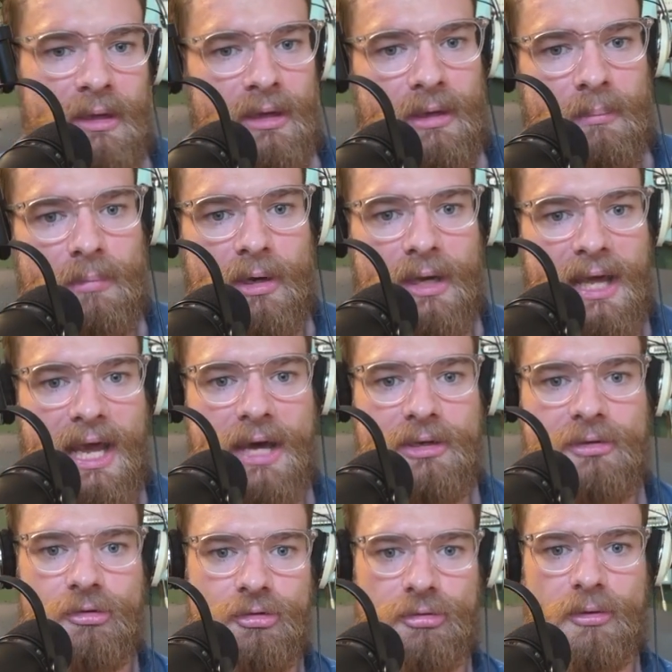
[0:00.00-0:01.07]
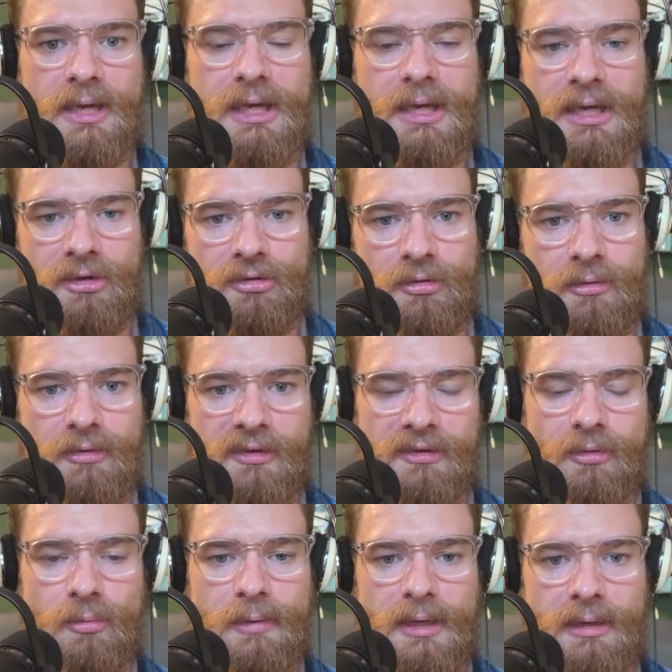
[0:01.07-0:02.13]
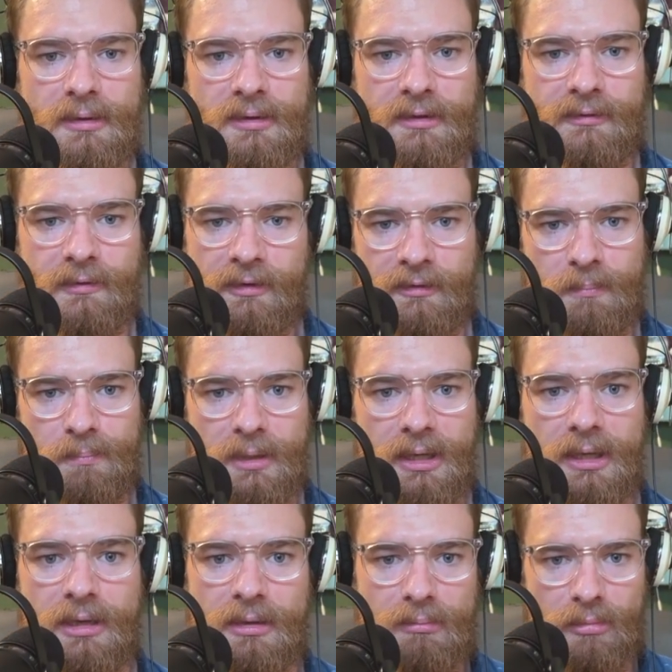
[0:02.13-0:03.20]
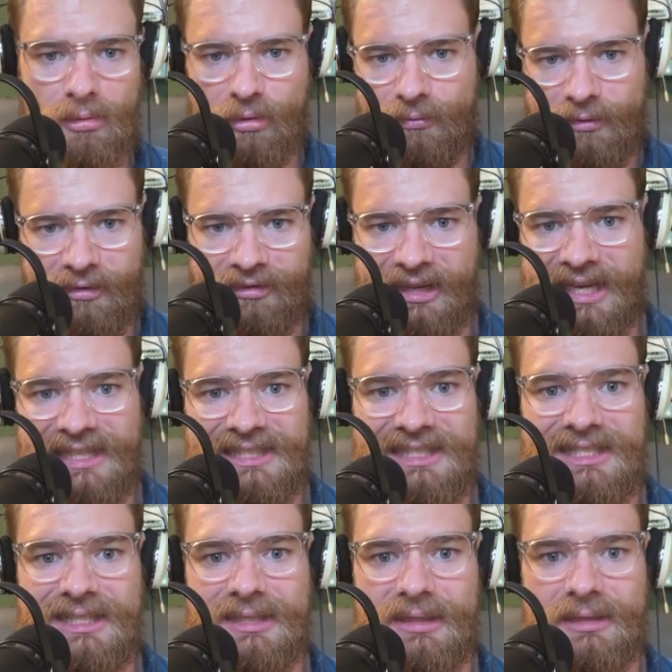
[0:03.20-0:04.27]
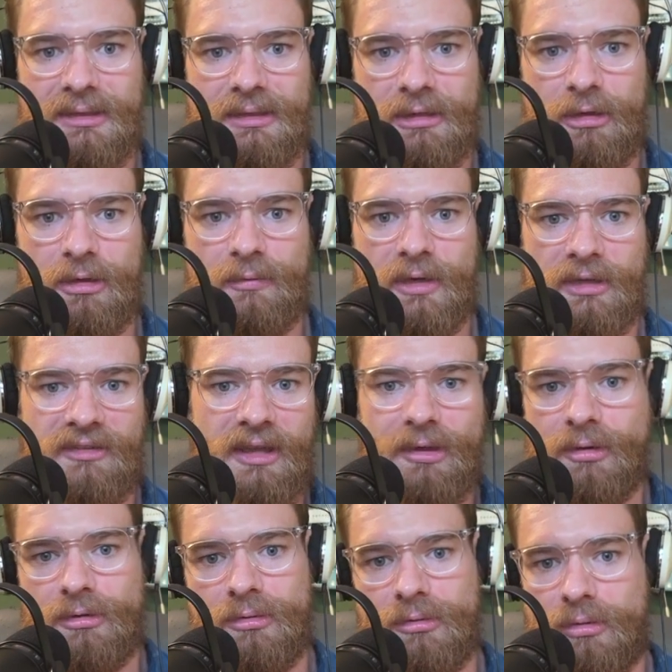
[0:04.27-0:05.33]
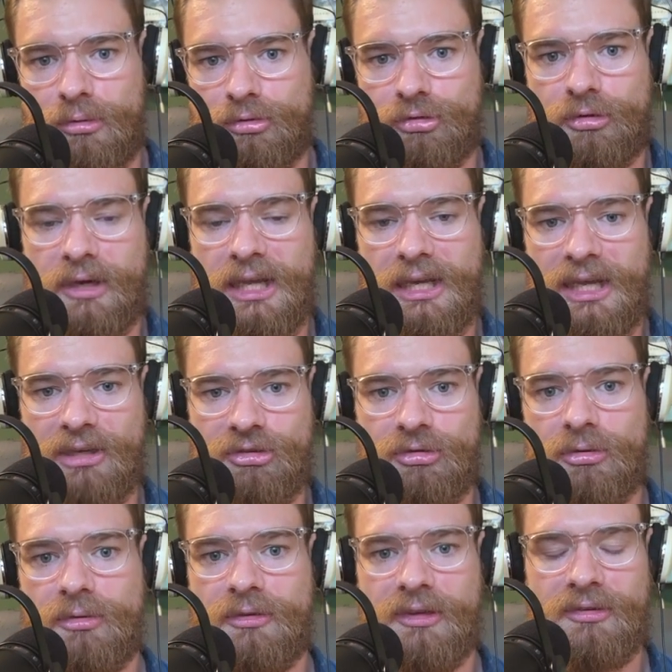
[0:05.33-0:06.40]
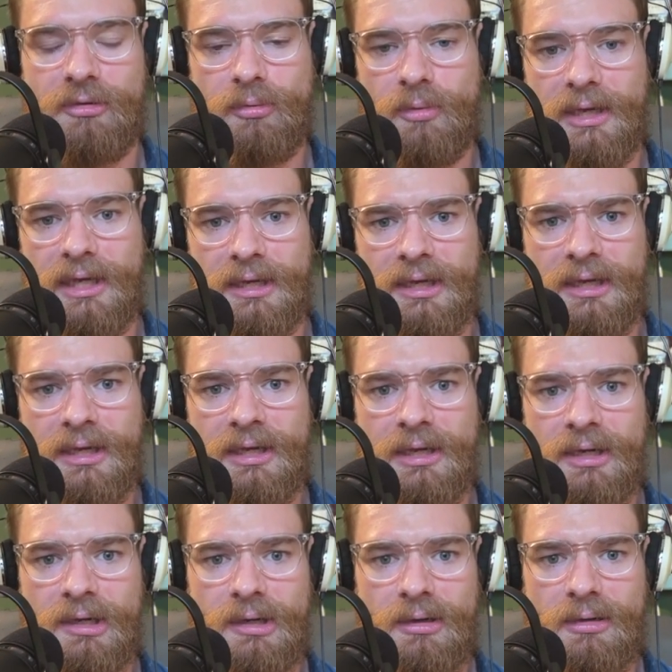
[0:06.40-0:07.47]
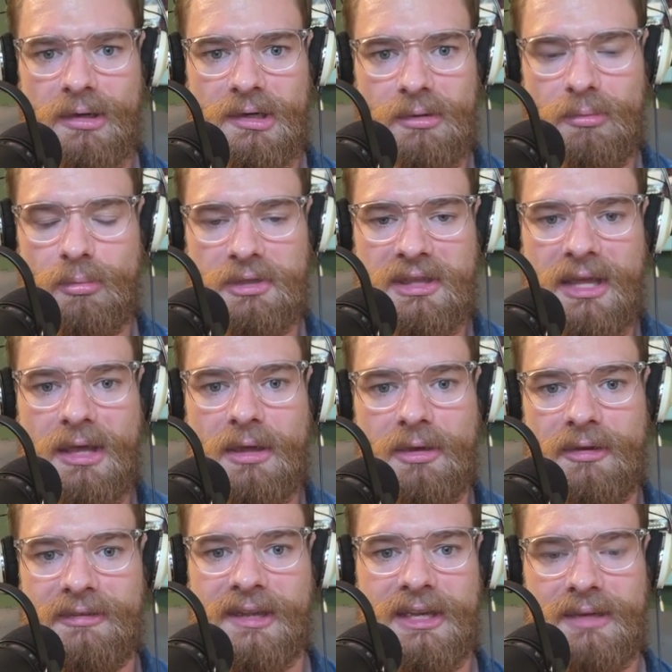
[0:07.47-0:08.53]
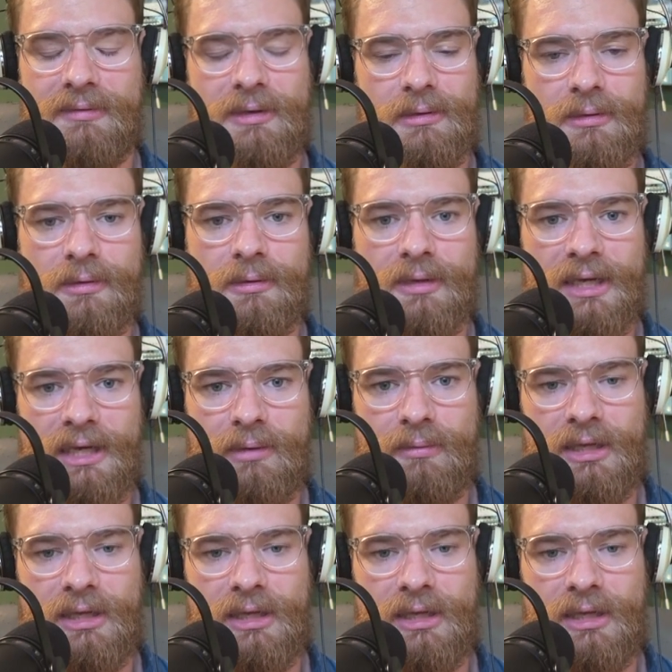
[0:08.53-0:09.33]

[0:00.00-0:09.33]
But how do you train at choosing to win? It's this big amorphous idea. You know, if I tell you go train at choosing to win, uh, what the hell does that even look like?